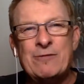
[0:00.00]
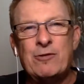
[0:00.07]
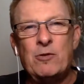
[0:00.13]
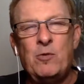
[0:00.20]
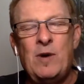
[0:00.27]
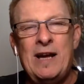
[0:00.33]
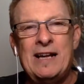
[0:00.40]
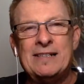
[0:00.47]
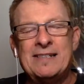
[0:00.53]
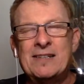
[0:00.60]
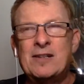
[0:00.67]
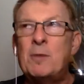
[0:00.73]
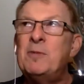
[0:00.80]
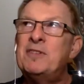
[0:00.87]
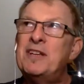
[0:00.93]
different ways.
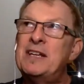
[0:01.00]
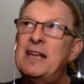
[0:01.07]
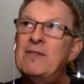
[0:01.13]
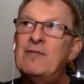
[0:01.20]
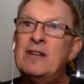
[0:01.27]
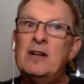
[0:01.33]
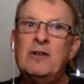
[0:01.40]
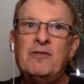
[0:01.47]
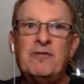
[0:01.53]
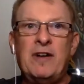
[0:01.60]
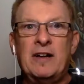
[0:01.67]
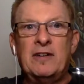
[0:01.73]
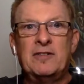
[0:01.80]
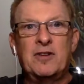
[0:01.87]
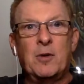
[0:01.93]
It's almost like you have little
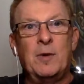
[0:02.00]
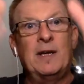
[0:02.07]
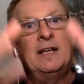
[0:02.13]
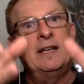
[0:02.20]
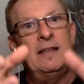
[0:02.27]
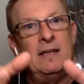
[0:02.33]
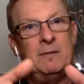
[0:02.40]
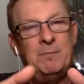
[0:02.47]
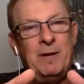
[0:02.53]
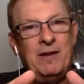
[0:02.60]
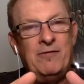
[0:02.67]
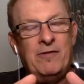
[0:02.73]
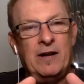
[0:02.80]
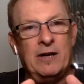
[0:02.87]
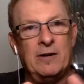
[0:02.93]
funnels going into this
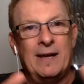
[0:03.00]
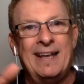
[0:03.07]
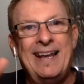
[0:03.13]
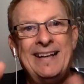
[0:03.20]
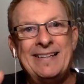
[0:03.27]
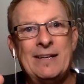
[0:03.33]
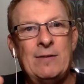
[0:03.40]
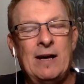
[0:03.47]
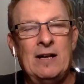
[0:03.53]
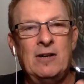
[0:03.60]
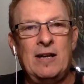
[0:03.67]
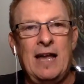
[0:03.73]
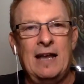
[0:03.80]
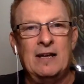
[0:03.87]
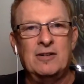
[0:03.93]
big funnel, and that's how I
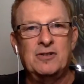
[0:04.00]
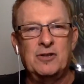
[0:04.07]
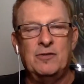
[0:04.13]
look at it.